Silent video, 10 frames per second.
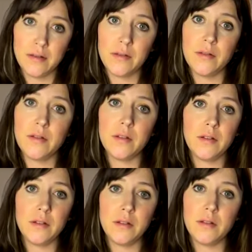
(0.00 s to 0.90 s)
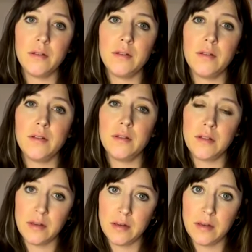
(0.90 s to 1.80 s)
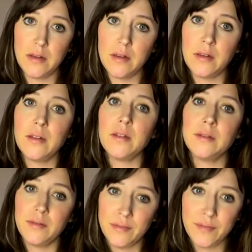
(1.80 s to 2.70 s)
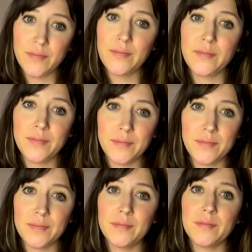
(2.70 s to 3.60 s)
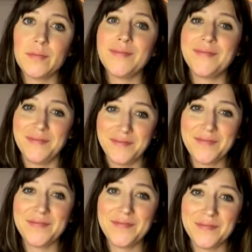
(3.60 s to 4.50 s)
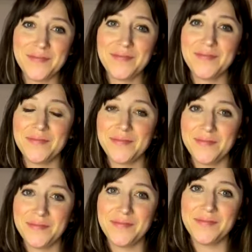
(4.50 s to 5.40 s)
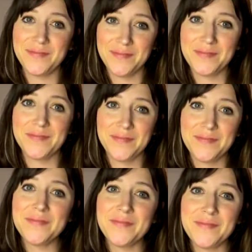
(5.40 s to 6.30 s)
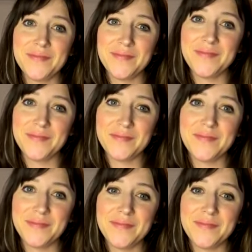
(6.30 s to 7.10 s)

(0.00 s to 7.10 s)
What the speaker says: This person isn't speaking.